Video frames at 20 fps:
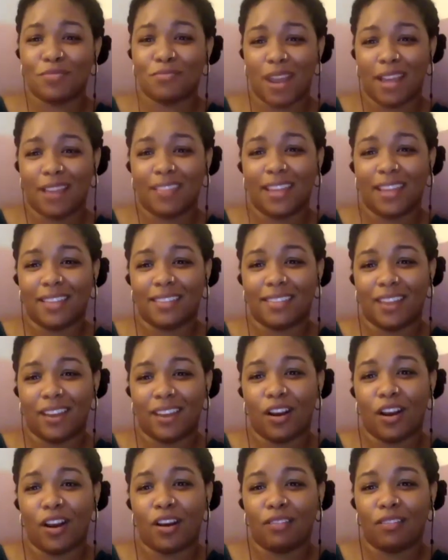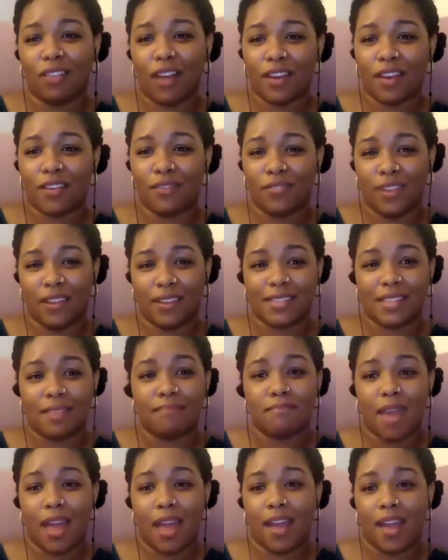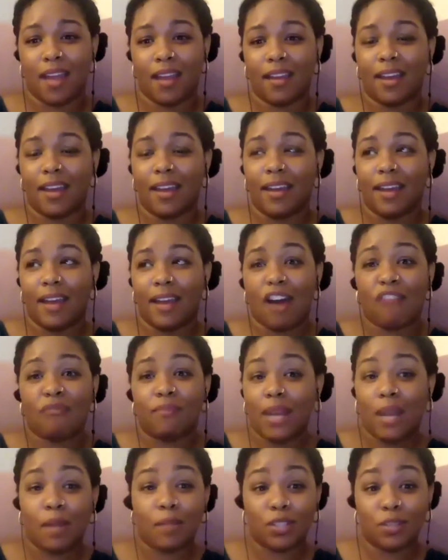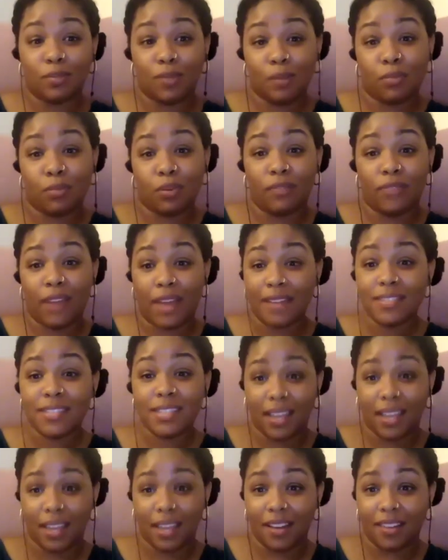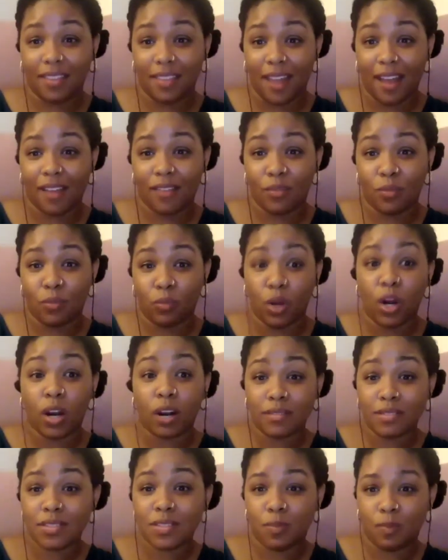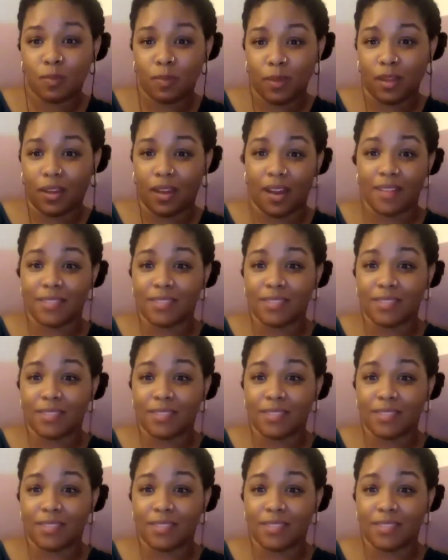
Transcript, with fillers: right? Like there are a lot of things that may have been able to be prevented that weren't because